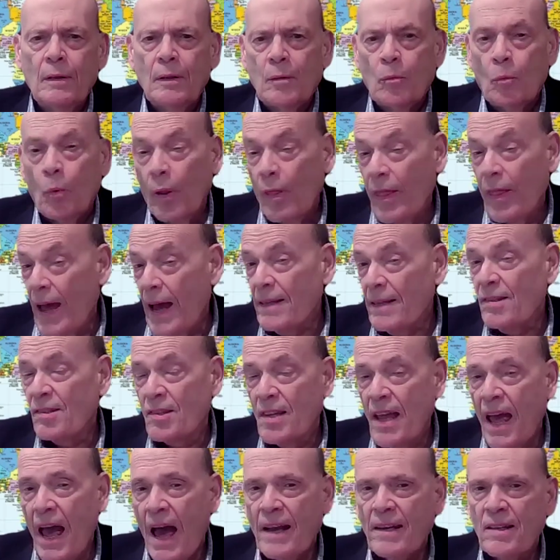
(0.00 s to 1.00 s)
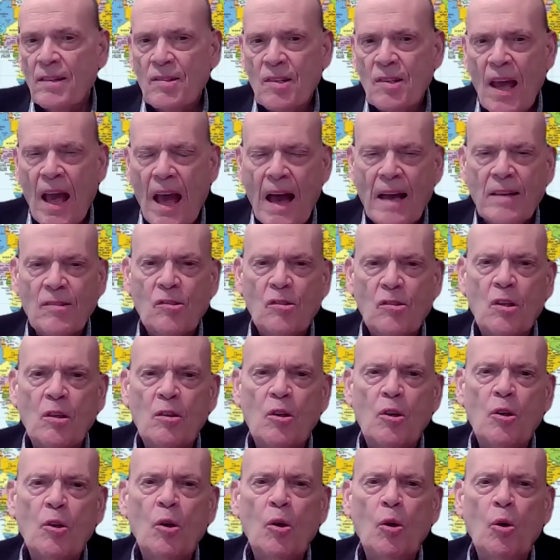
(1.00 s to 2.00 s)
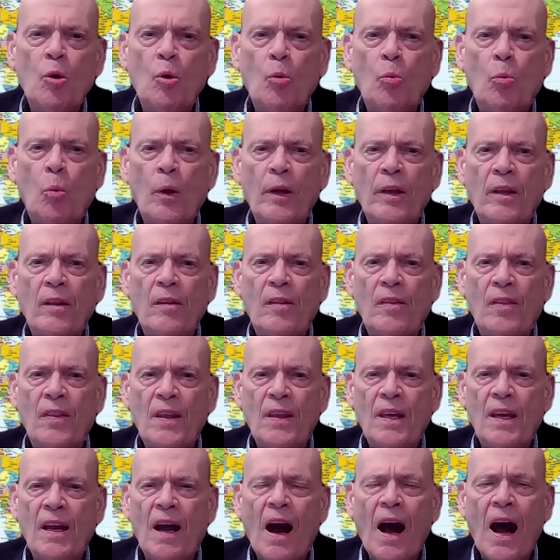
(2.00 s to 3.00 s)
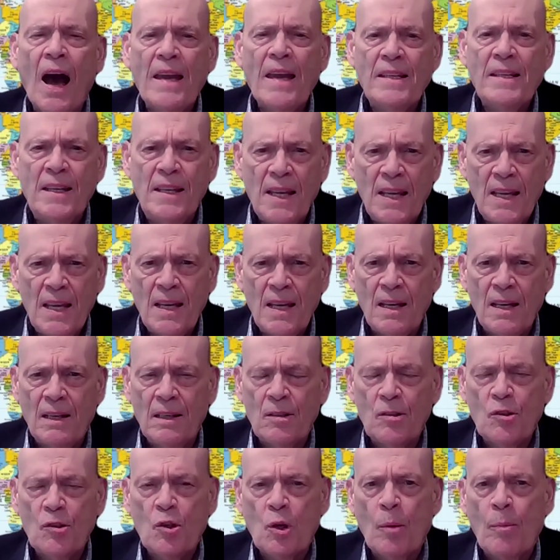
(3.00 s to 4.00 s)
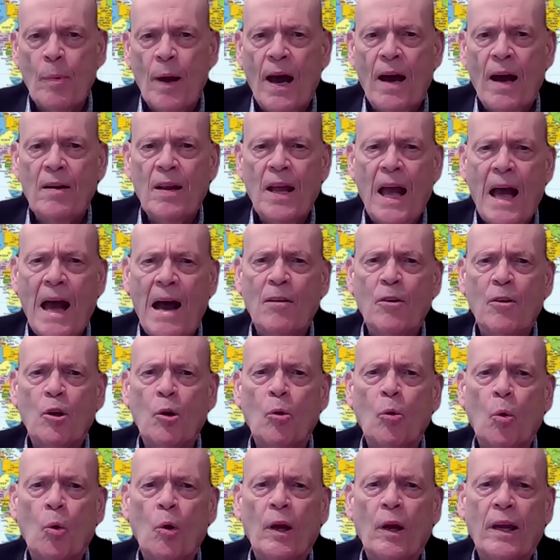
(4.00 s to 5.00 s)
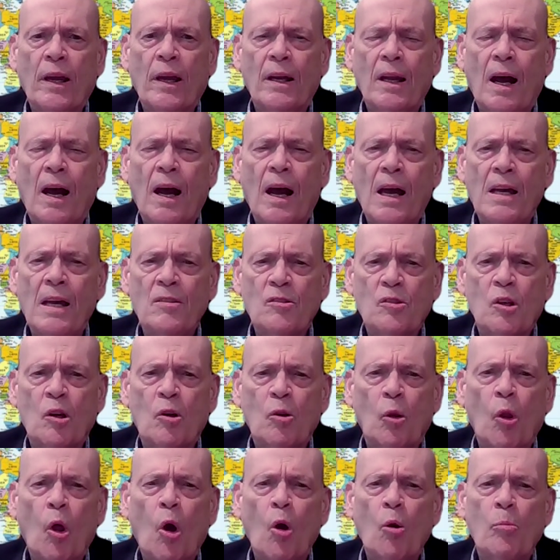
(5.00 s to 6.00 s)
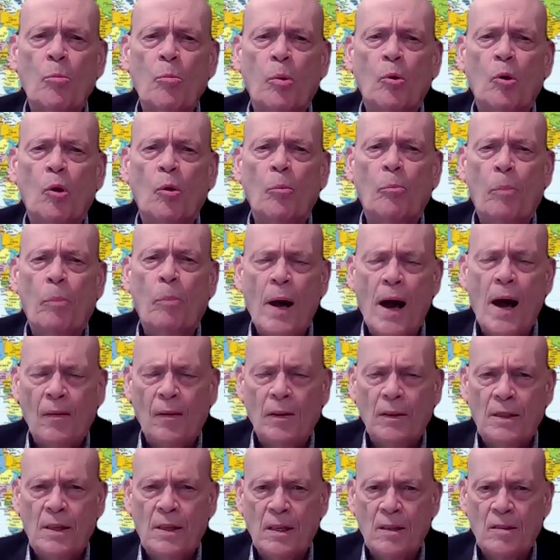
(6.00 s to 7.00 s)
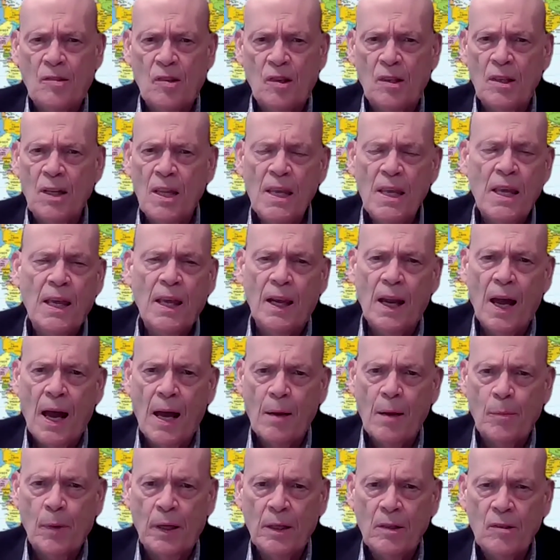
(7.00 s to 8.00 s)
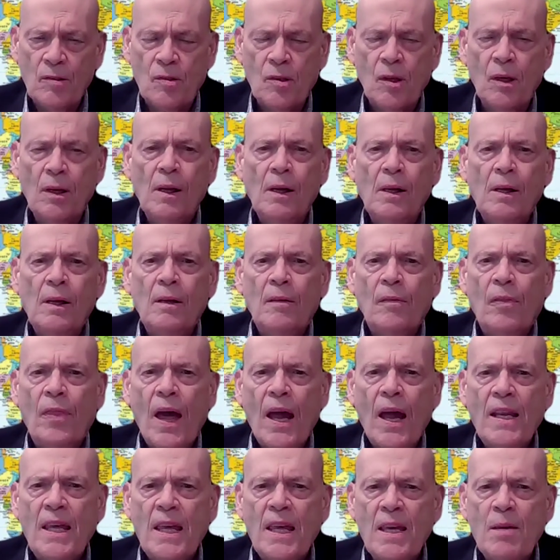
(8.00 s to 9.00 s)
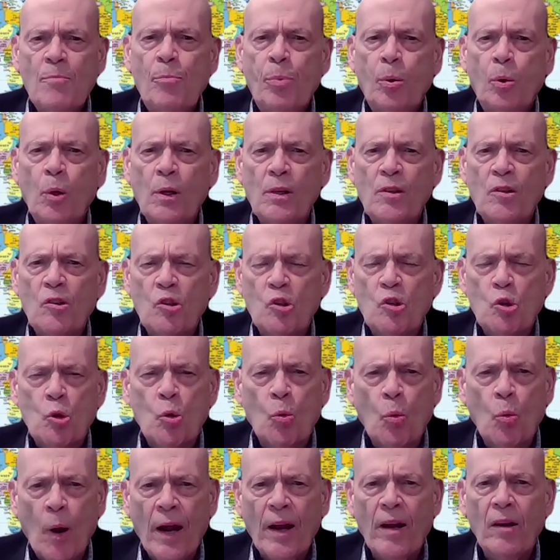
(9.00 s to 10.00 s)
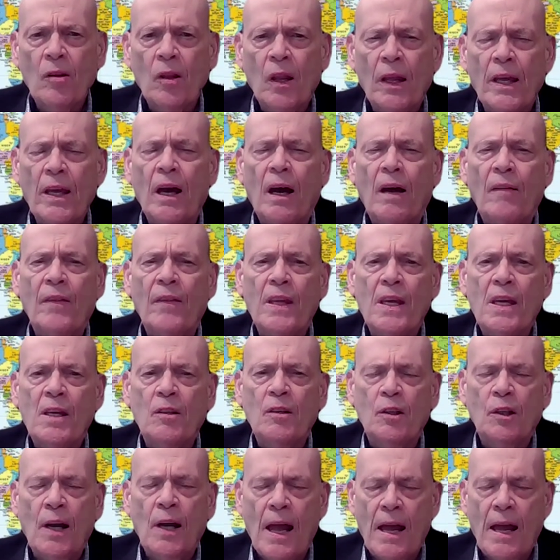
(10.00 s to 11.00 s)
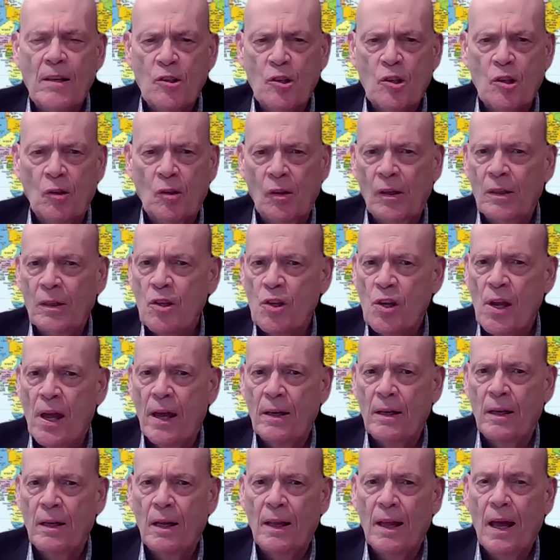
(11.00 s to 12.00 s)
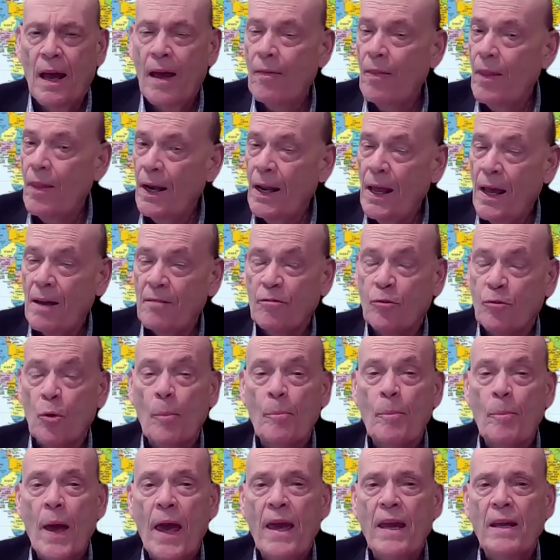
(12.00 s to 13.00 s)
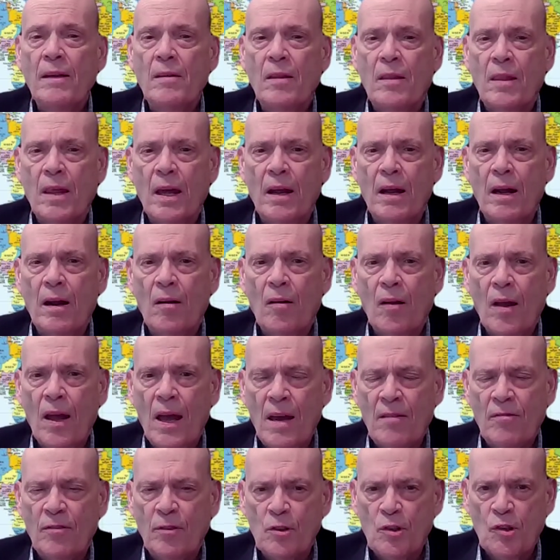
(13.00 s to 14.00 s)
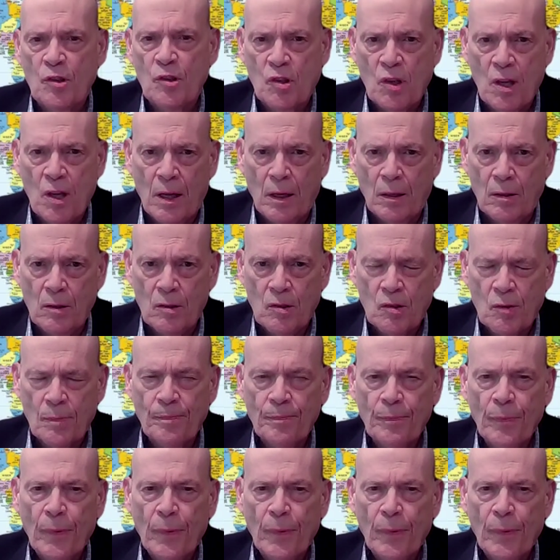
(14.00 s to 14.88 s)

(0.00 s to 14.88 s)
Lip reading: Well, that status has to do with the ideas about how to organize global politics and economics that he put squarely on the international agenda and that have remained there ever since.